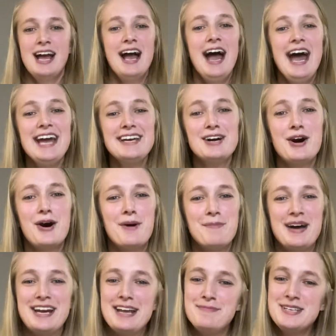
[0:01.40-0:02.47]
Hey y'all, my
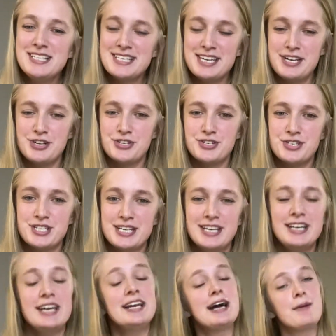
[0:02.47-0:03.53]
name is Kirsten
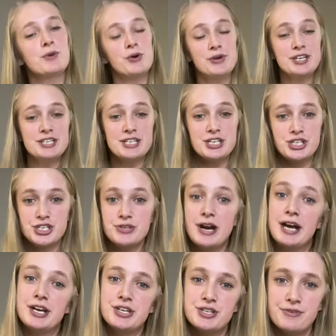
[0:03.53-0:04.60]
and I'm going to teach you how
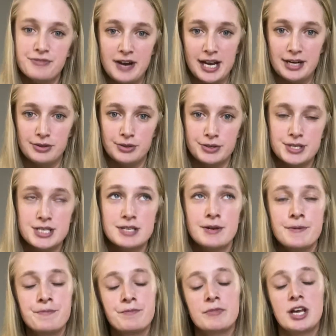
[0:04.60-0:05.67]
to do vitals.
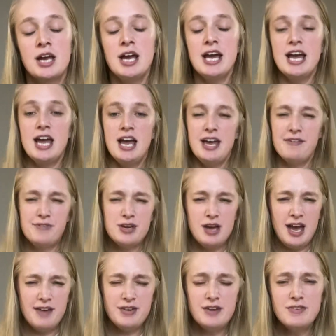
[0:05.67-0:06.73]
Have you
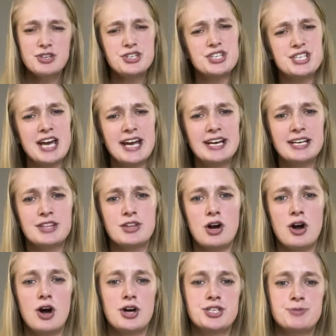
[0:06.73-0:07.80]
ever stayed in the
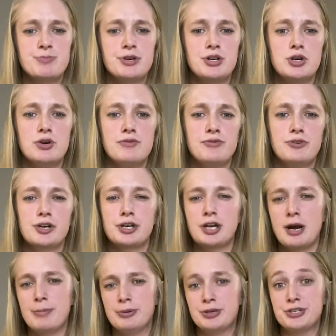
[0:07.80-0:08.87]
hospital for a
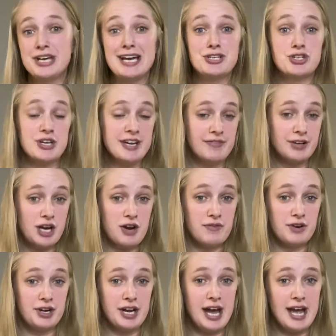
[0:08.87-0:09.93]
couple of days or even
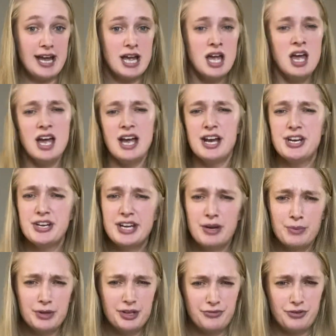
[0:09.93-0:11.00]
overnight and you get
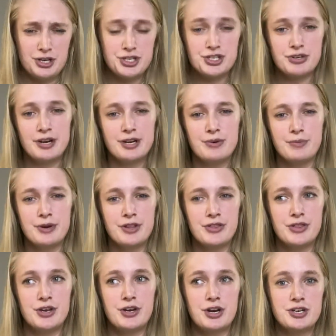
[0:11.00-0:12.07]
really frustrated with
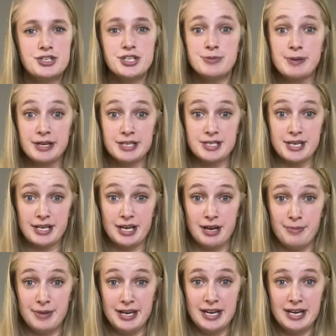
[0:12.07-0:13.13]
the nurses because they
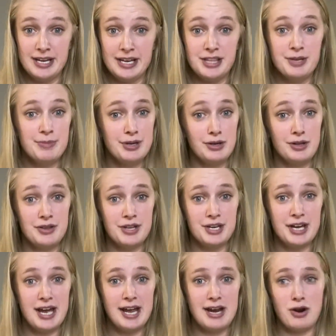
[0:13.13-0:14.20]
come in the middle of the
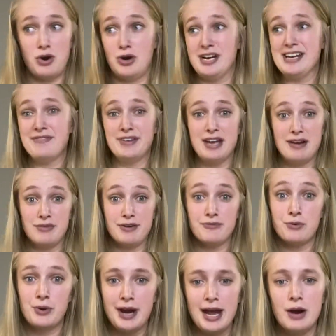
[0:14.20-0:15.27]
night or even every
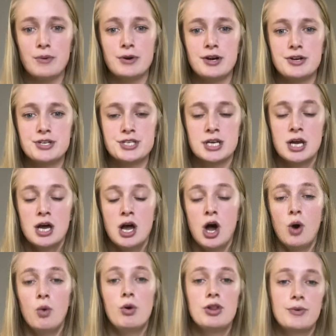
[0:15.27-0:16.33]
4 hours?
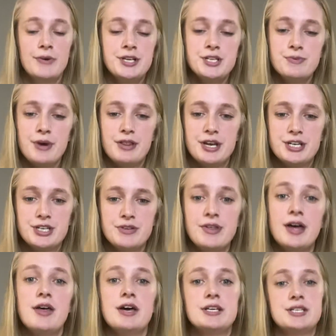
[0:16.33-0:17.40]
Well, the reason why they do
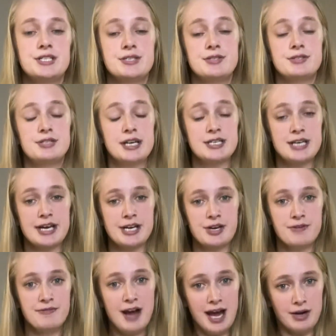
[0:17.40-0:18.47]
that is they take your
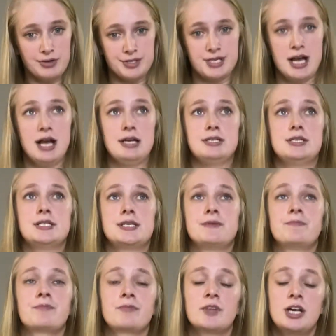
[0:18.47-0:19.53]
vital signs.
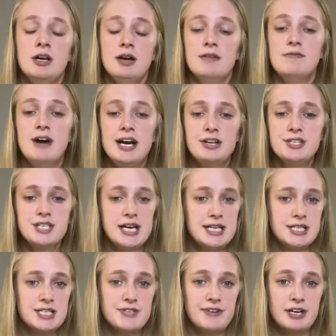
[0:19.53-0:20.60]
Vital signs
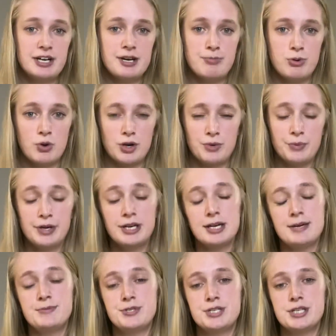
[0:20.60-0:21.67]
is very important when it
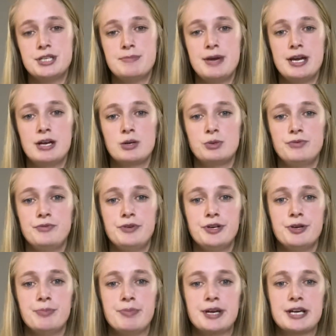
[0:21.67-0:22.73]
comes to the medical
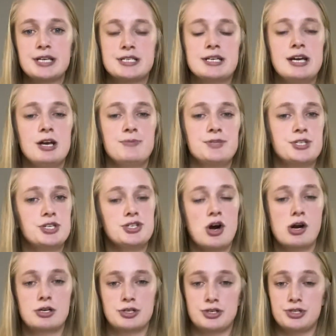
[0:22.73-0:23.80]
field because it helps the
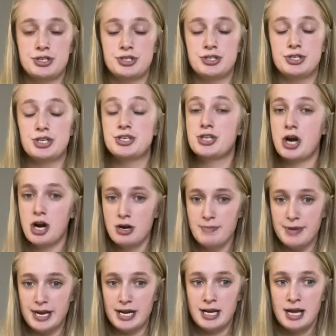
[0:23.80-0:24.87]
doctor
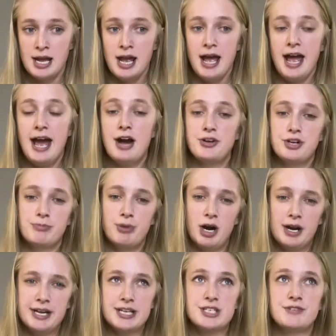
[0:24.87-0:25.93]
determine how your
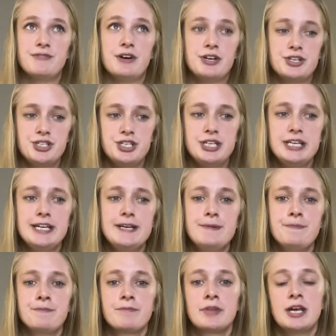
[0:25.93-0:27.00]
body is functioning,
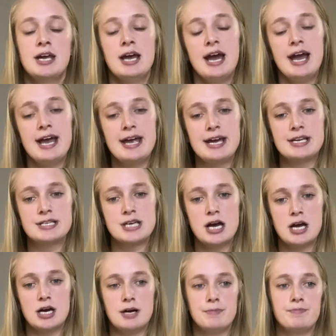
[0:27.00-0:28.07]

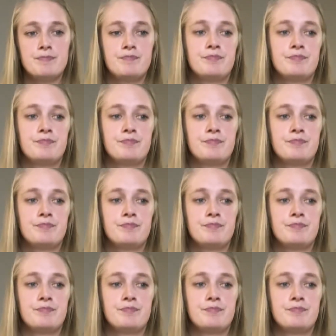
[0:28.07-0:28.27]
and